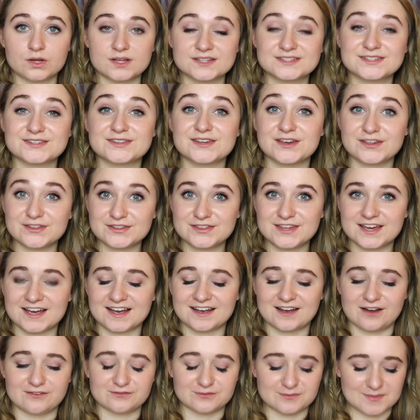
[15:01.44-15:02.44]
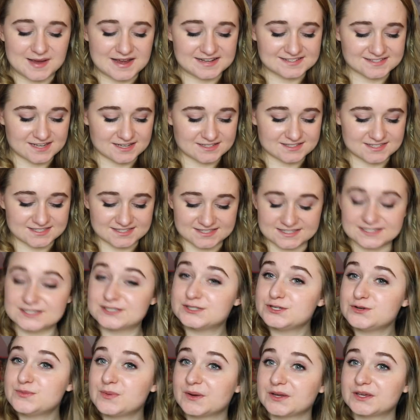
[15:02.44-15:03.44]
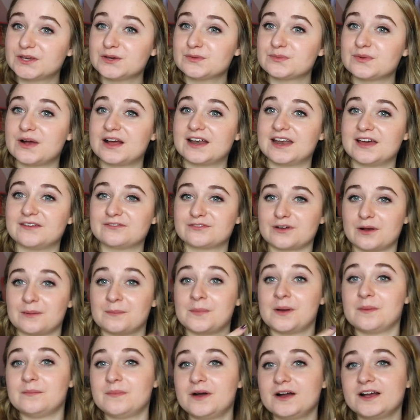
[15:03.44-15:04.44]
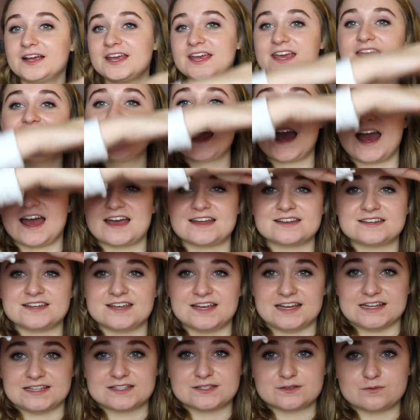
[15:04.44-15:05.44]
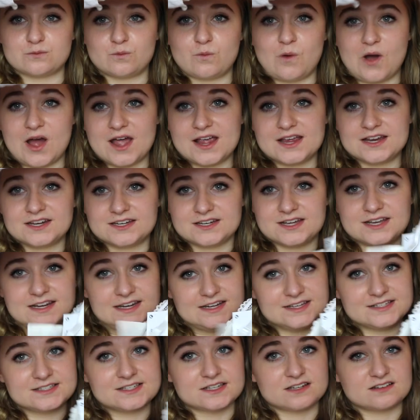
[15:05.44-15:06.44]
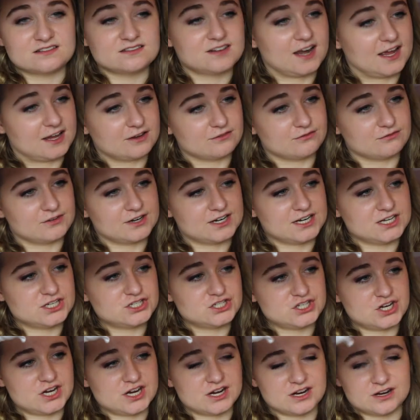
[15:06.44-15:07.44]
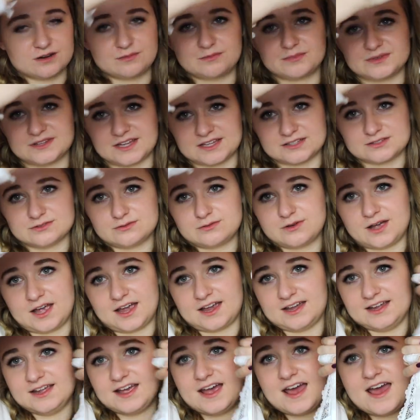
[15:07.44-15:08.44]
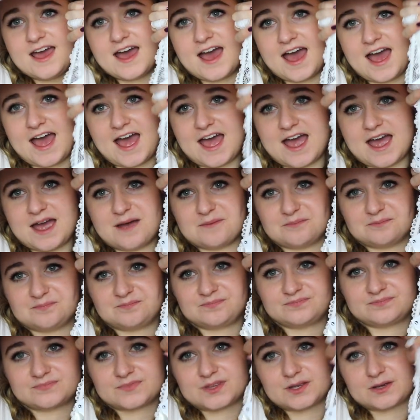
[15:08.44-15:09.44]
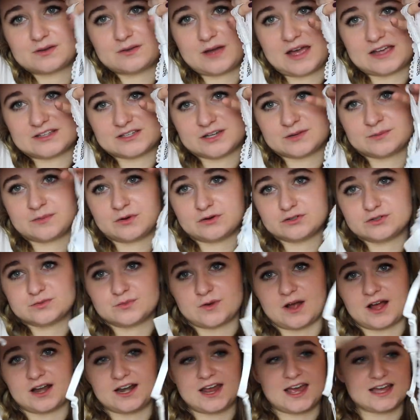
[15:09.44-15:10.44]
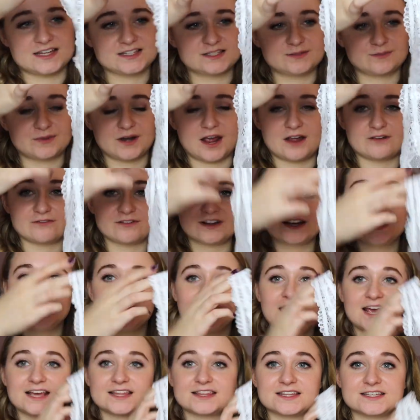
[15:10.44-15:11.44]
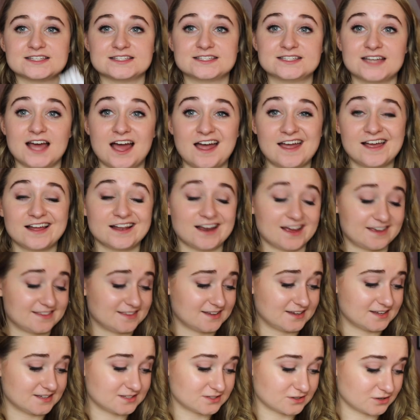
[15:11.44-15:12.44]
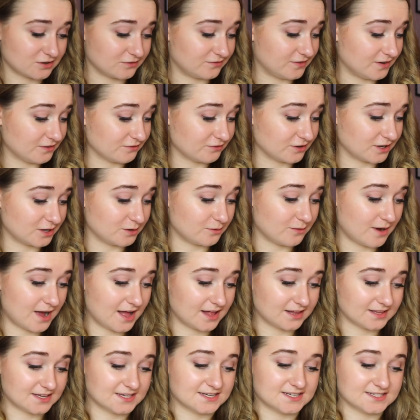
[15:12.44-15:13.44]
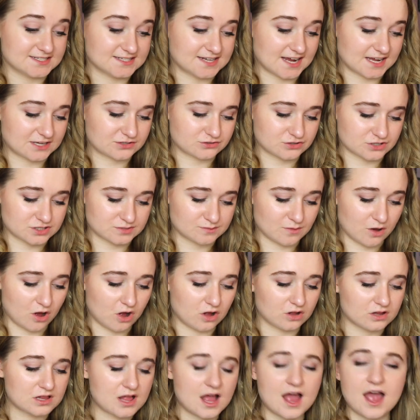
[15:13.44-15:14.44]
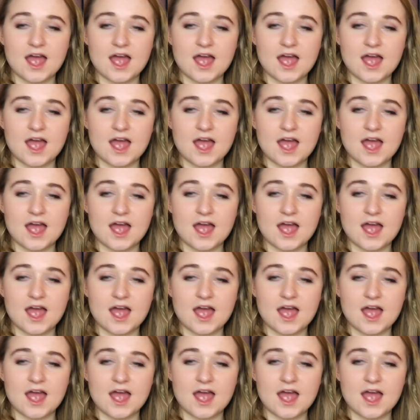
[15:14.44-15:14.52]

So the other thing I got from ASOS is this super cute bralette from Monki and it's white. It is like really sheer, but that's okay, um, as are most bralettes. But I really like this style. I think it's gonna fit really well. It is an extra small.